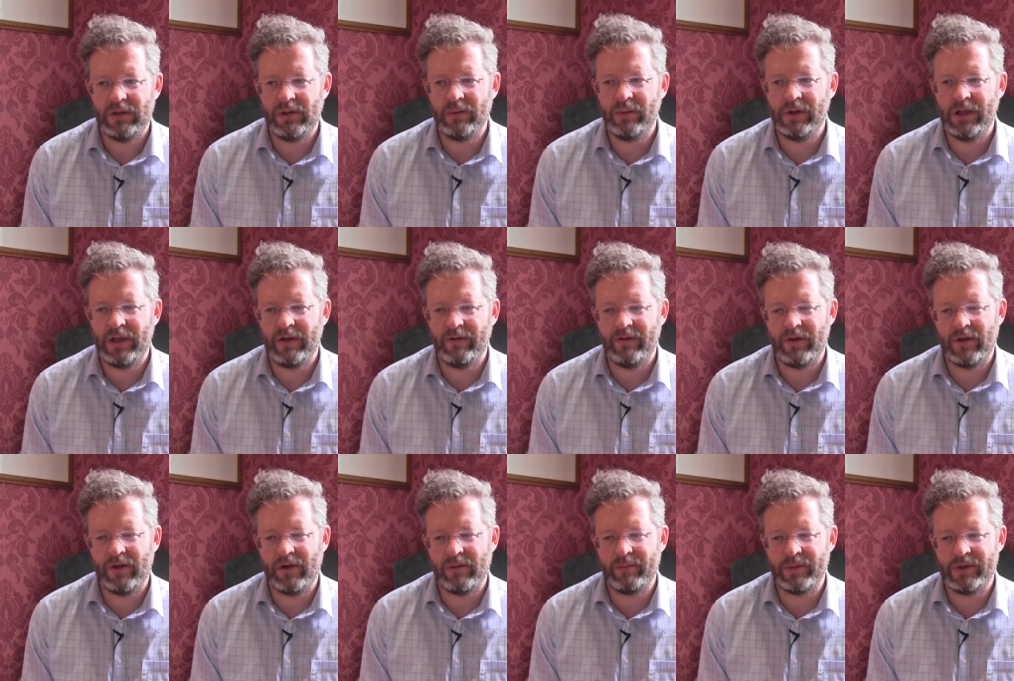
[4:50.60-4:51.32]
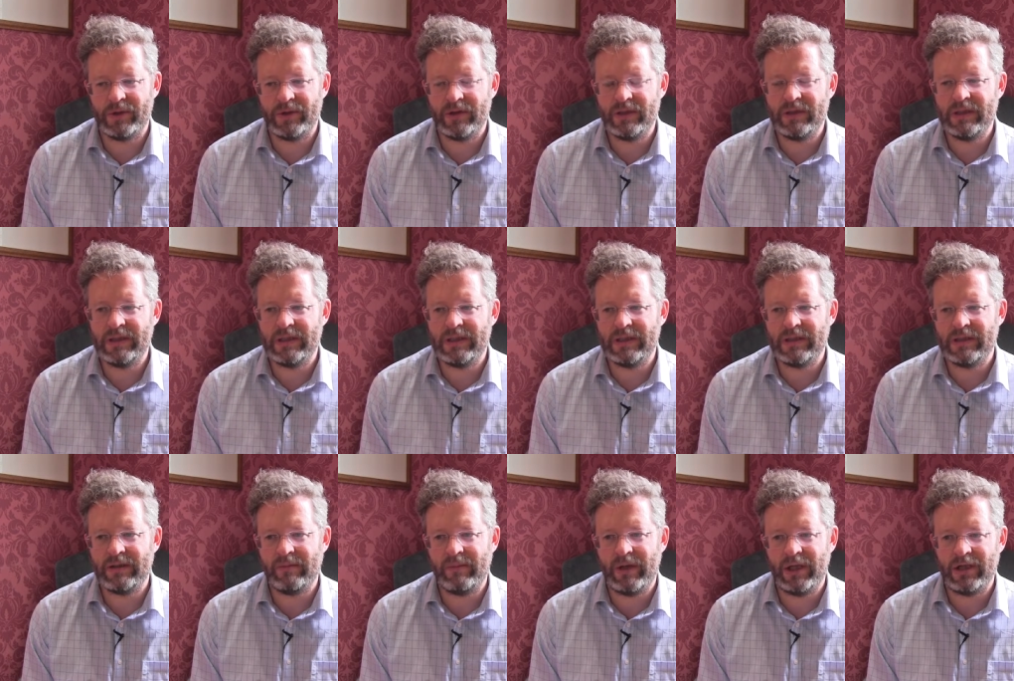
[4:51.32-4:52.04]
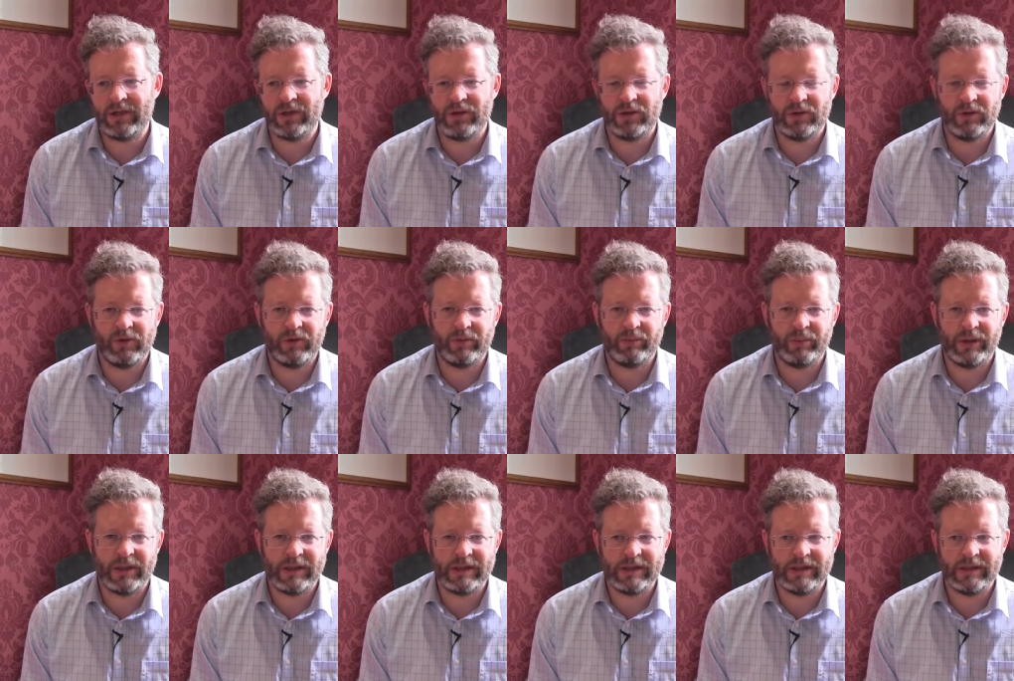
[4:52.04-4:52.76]
you will have the opportunity to make a
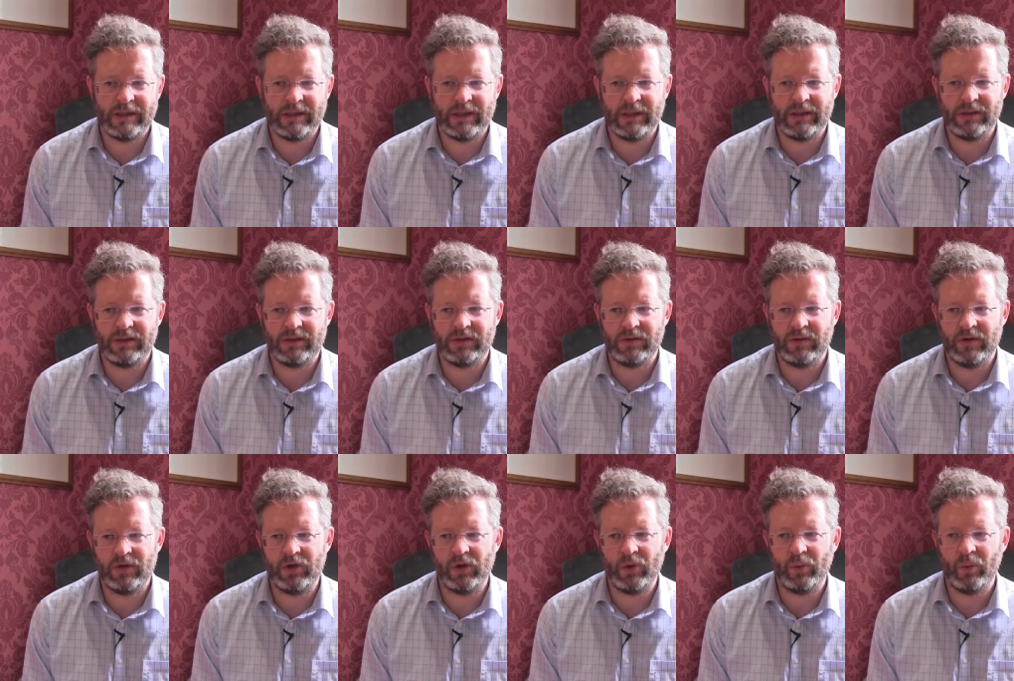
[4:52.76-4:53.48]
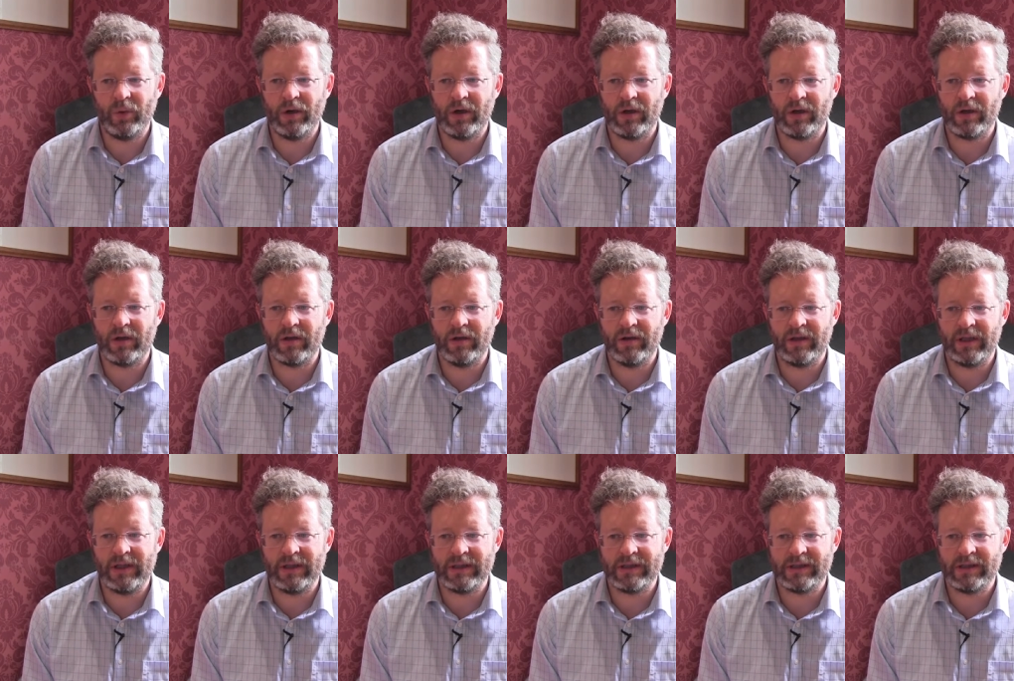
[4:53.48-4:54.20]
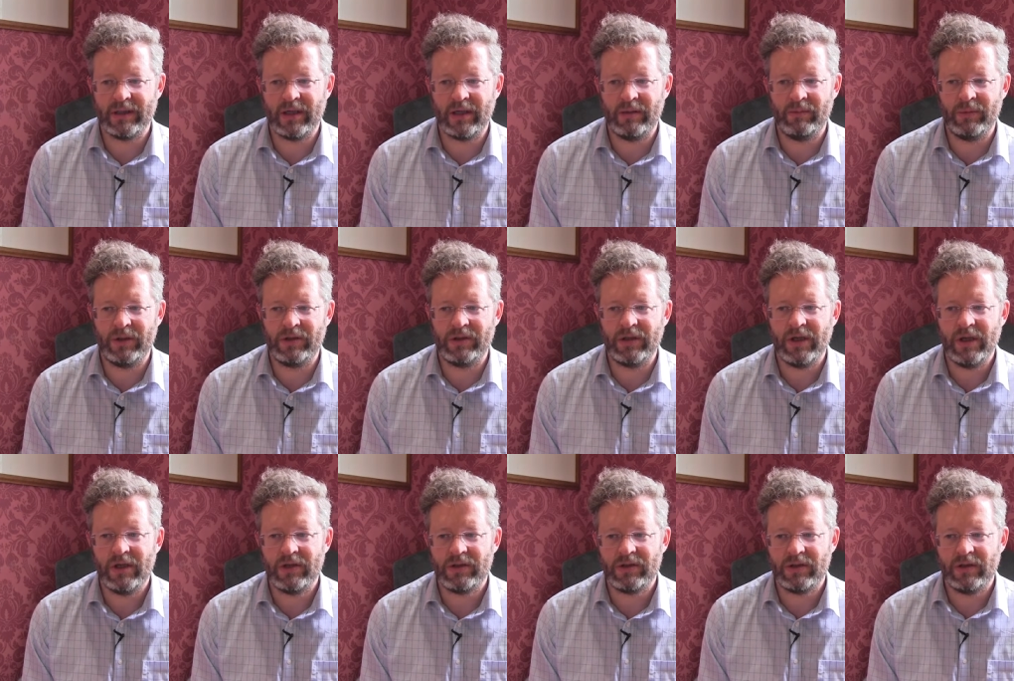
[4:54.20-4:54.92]
short presentation on your work on the assignment
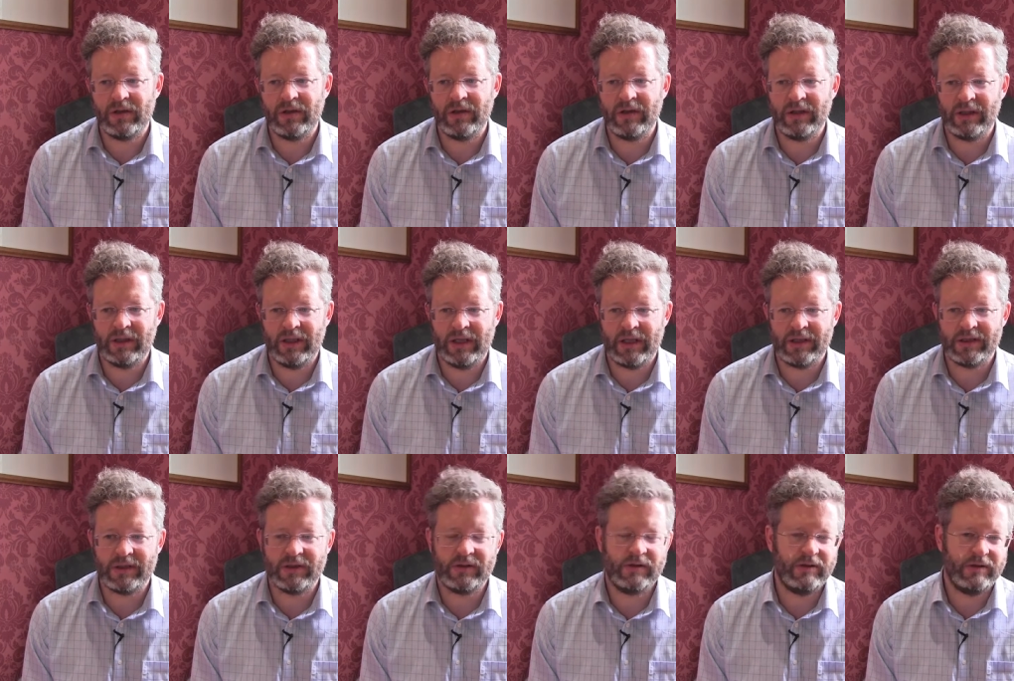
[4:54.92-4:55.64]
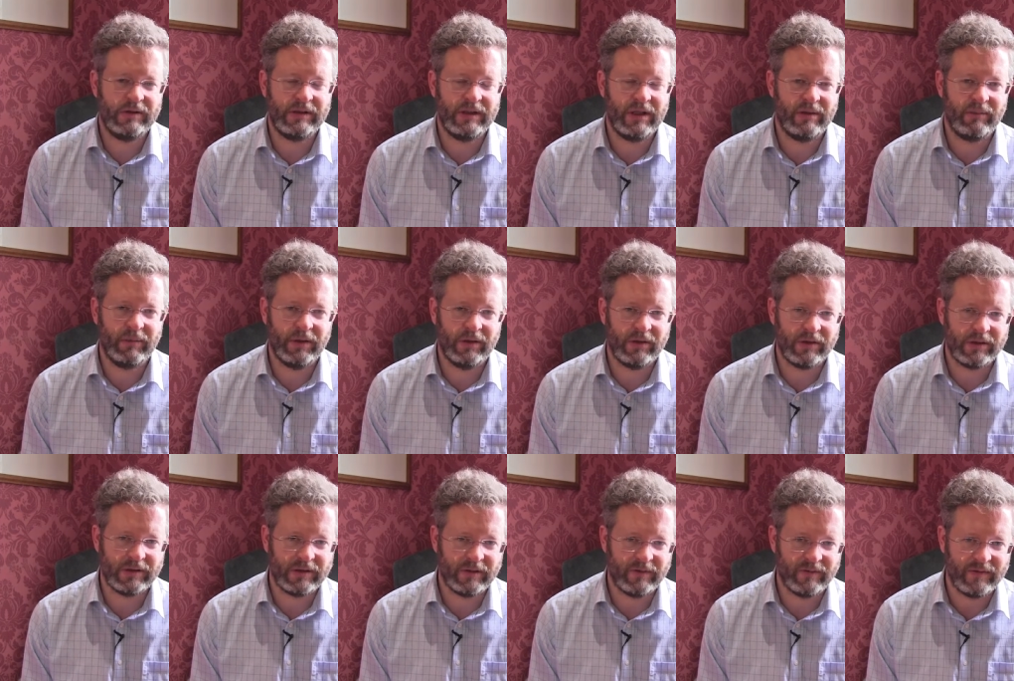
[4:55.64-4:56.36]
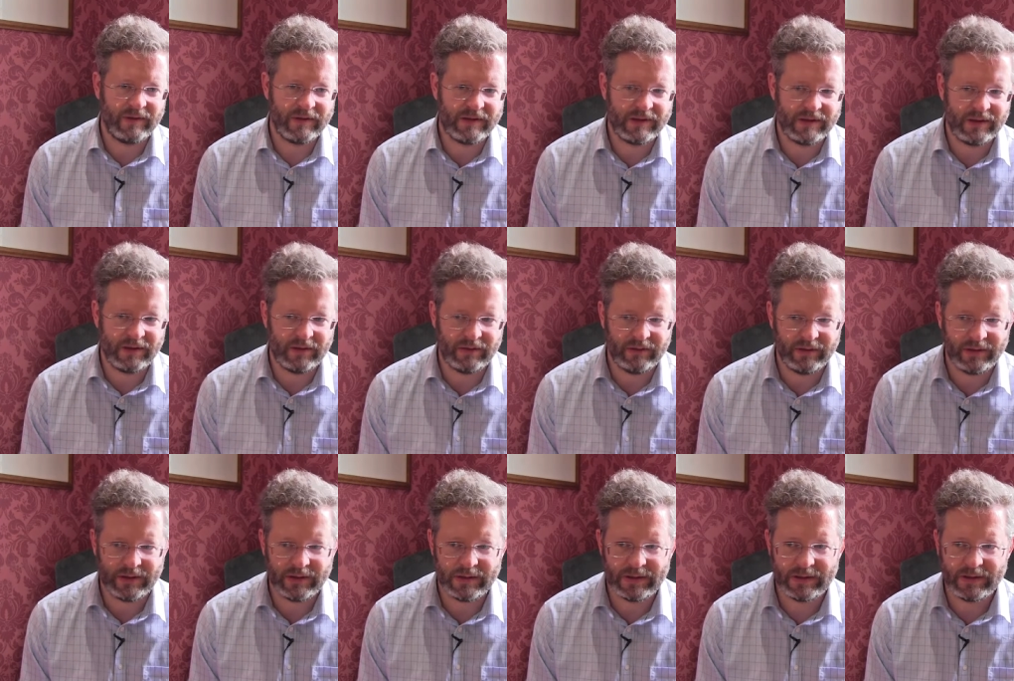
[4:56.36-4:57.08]
during the last 2 seminars of the
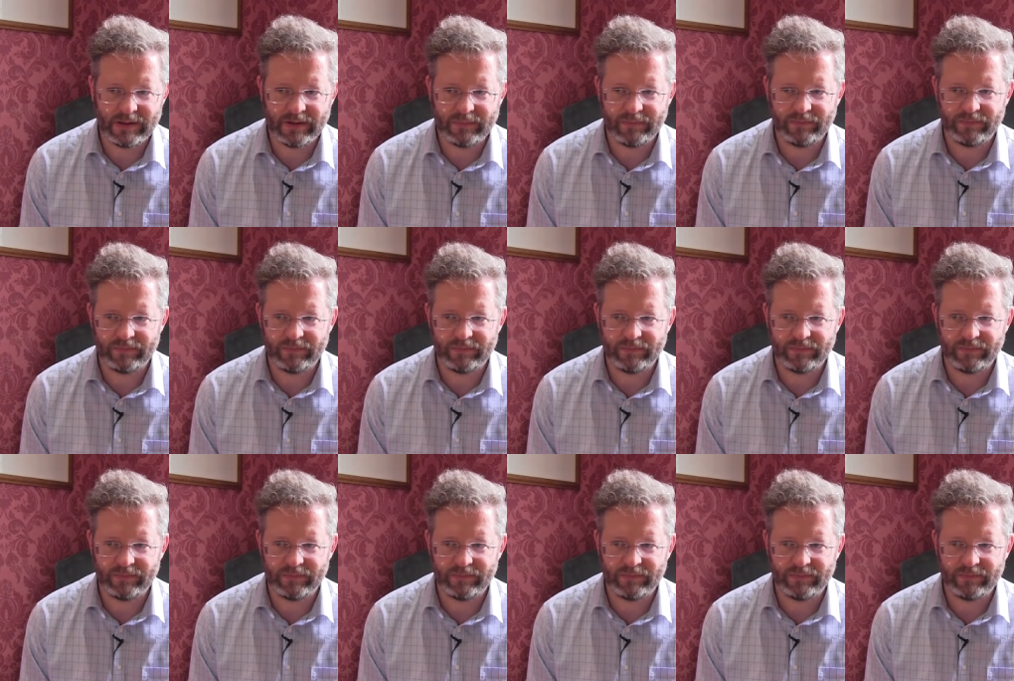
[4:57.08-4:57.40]
series.